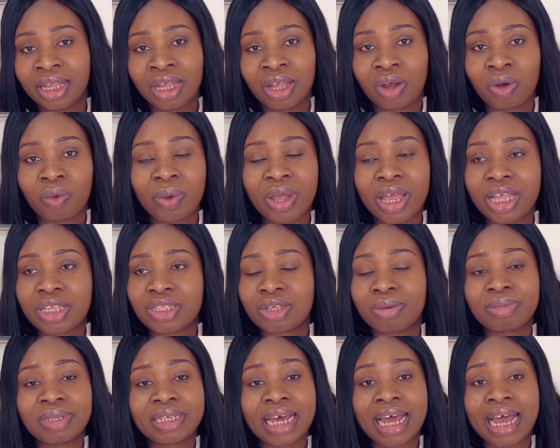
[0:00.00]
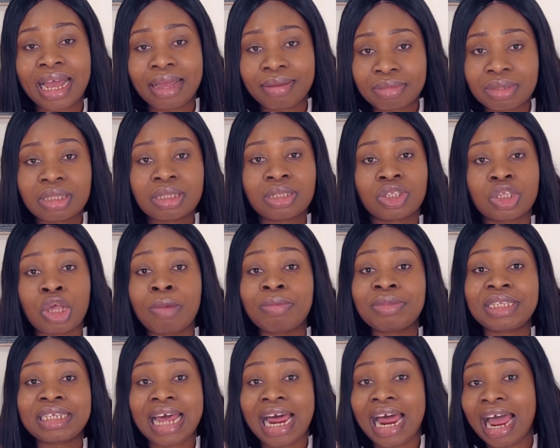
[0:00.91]
where
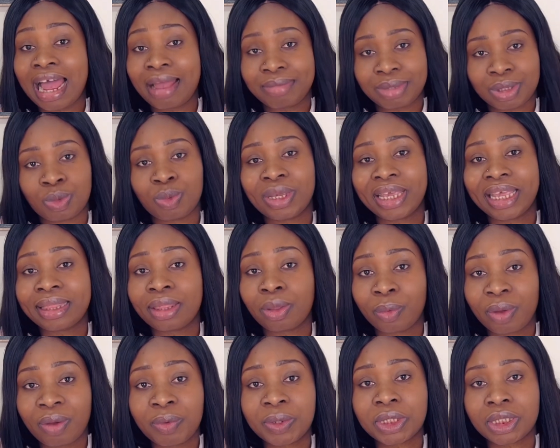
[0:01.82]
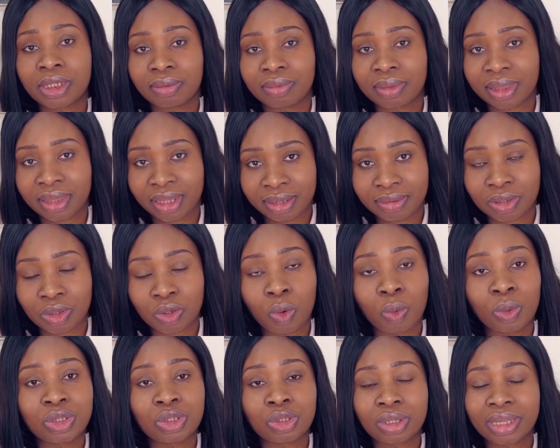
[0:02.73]
sometimes we get away with some things, or
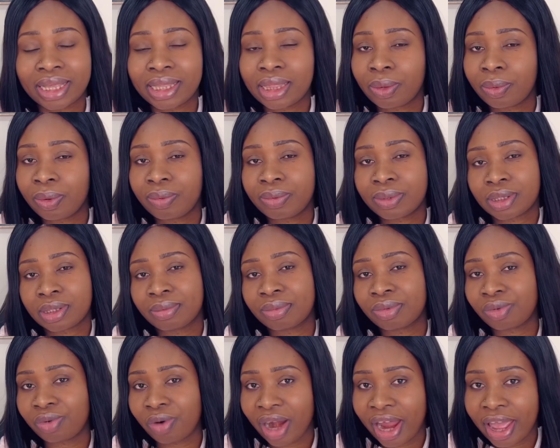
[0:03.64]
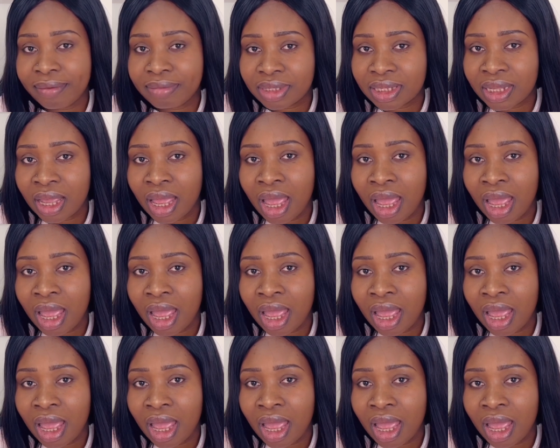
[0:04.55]
we get away with some crimes.